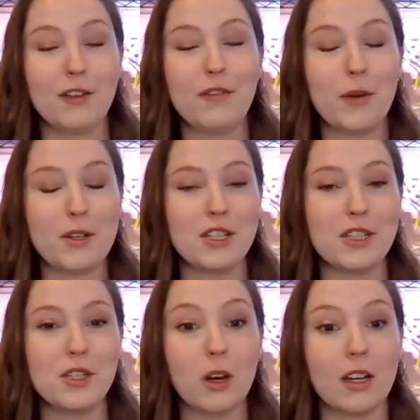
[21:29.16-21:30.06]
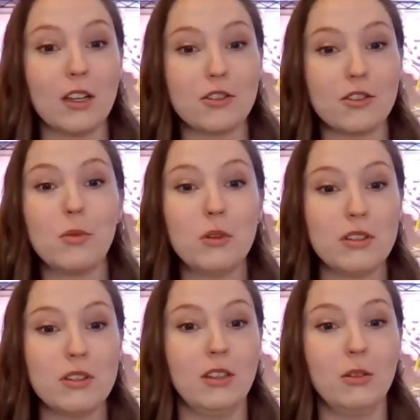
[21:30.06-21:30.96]
good fortune to work in
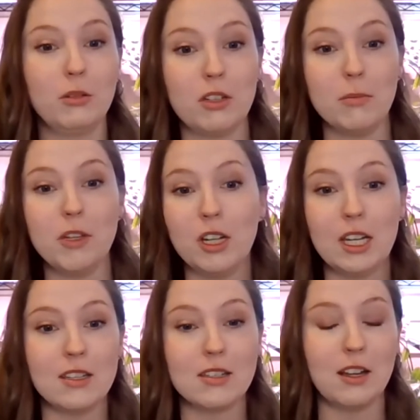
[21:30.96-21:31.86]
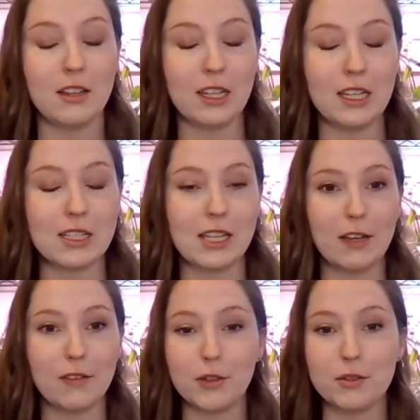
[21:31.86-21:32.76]
schools and local communities on things
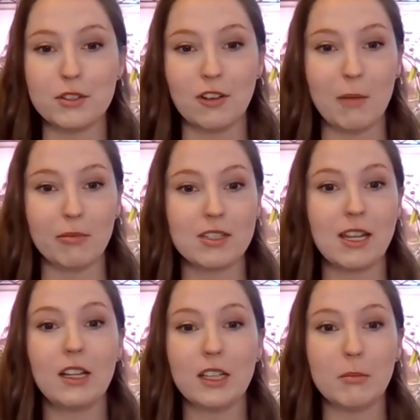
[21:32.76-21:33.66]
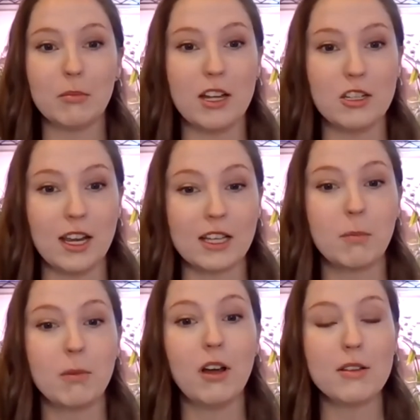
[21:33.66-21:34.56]
like food scrap recycling projects,
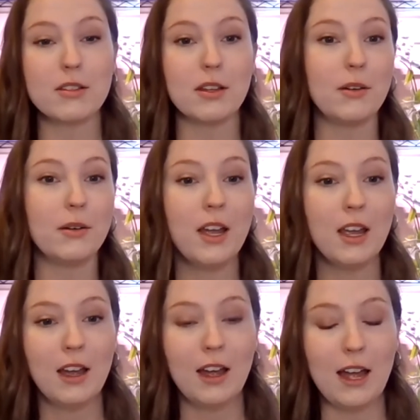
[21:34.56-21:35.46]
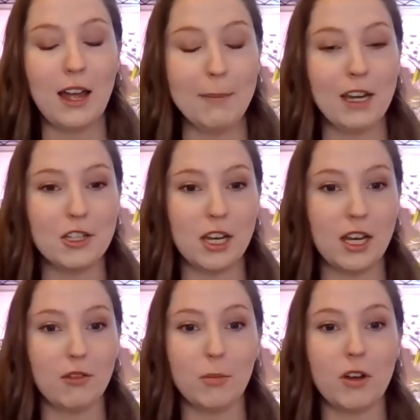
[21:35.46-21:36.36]
but also I manage a
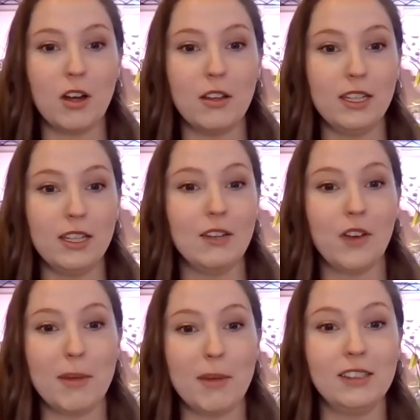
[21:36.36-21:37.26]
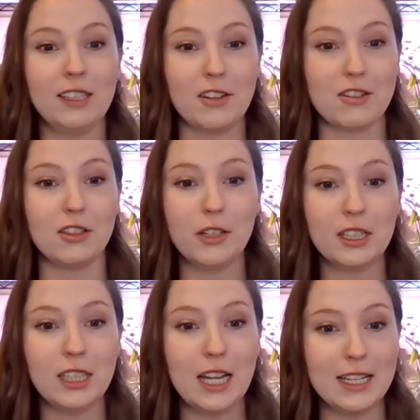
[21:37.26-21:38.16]
group called the Environmental Leaders Learning
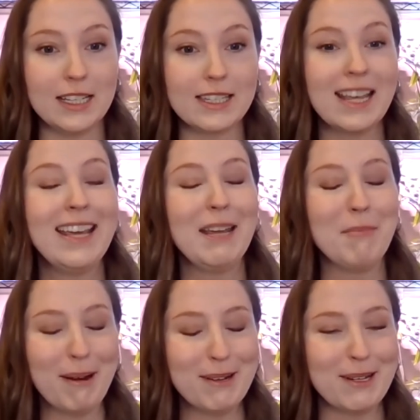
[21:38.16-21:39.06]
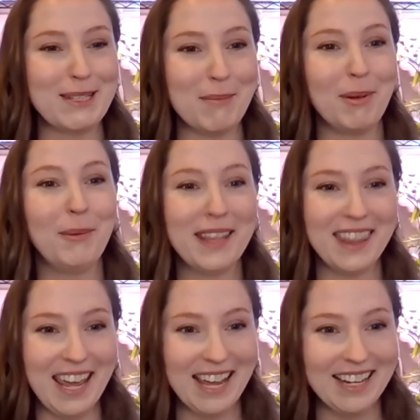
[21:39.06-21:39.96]
Alliance in partnership with
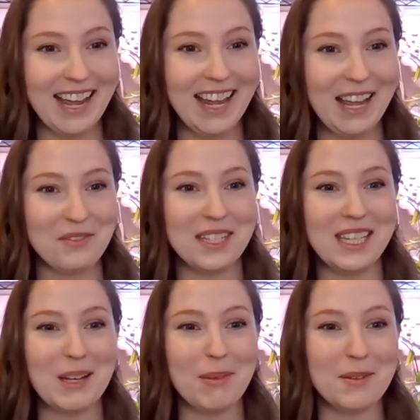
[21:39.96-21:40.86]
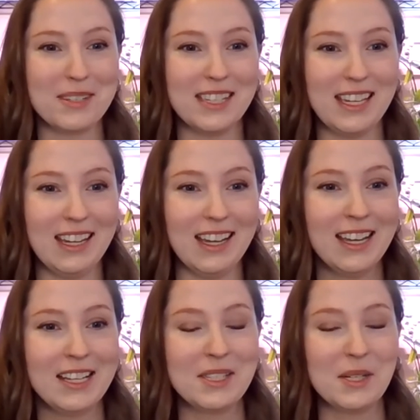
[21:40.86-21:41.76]
Anne at FCWC
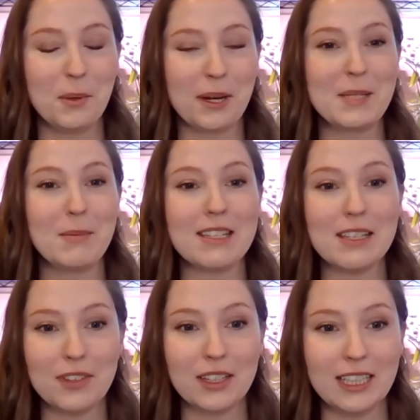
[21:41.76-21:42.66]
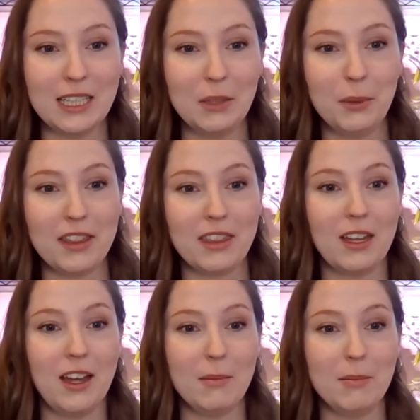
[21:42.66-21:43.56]
to work specifically with
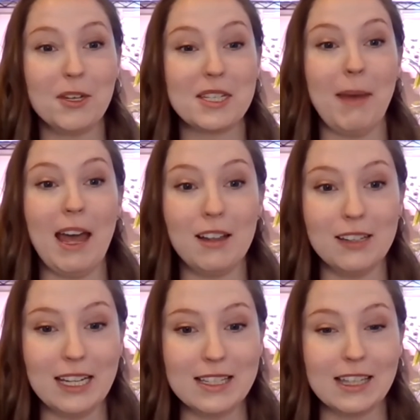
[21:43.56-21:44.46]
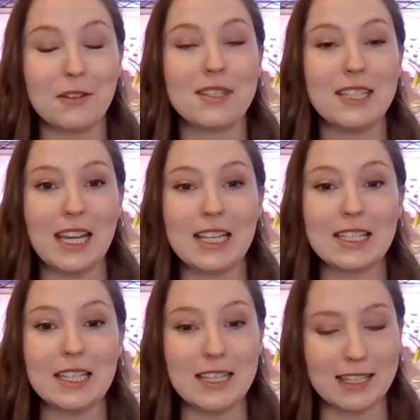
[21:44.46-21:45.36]
municipalities and those
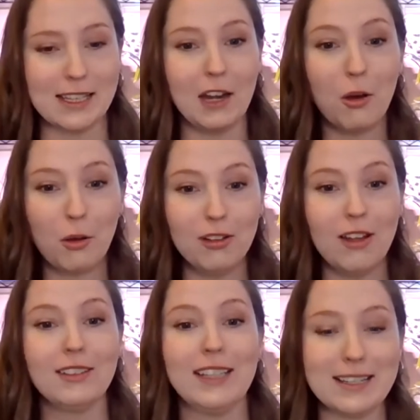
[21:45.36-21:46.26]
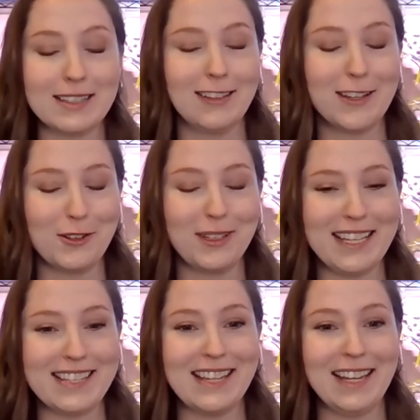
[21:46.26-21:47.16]
CACs and that whole long list, laundry
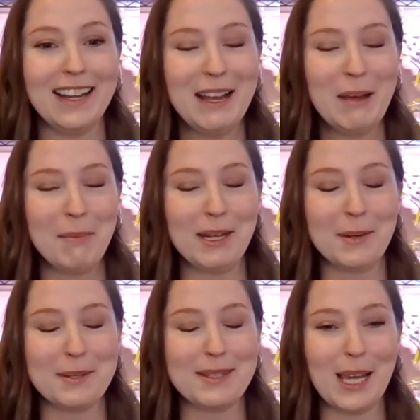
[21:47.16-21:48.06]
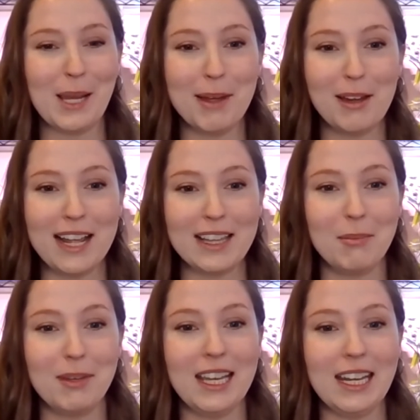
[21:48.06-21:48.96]
list that Peter was talking about at the
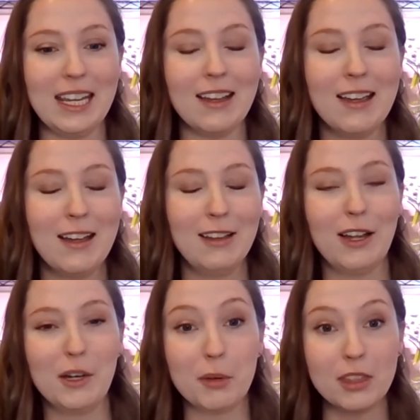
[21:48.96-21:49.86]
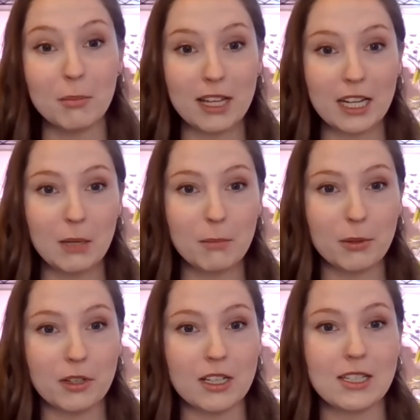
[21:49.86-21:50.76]
beginning, along with the planning
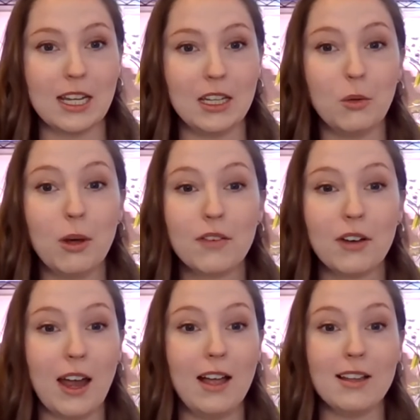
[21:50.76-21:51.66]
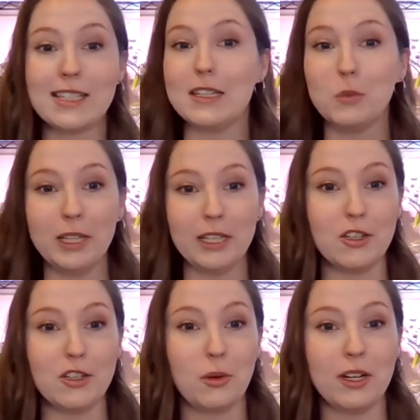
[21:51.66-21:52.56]
boards and whoever else is willing
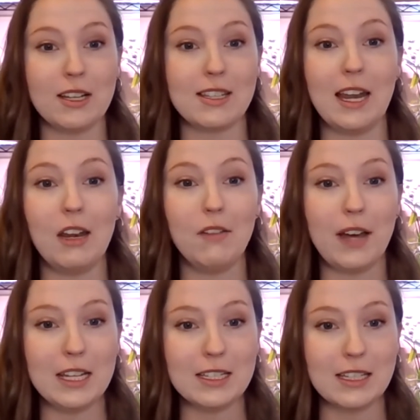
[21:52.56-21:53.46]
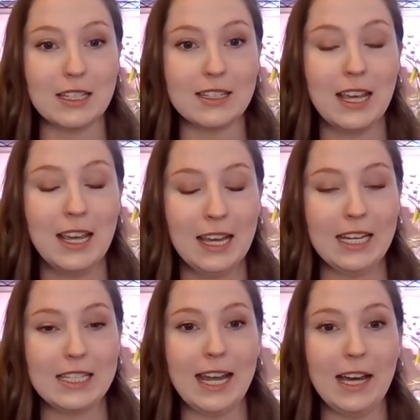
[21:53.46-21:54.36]
to join us that advises
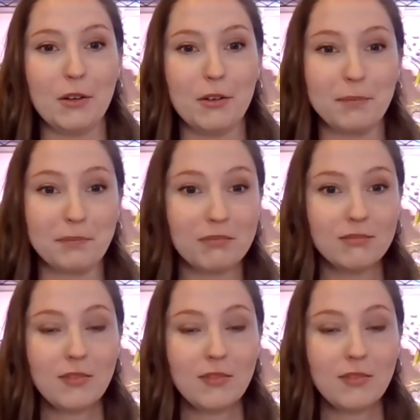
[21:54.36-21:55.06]
a town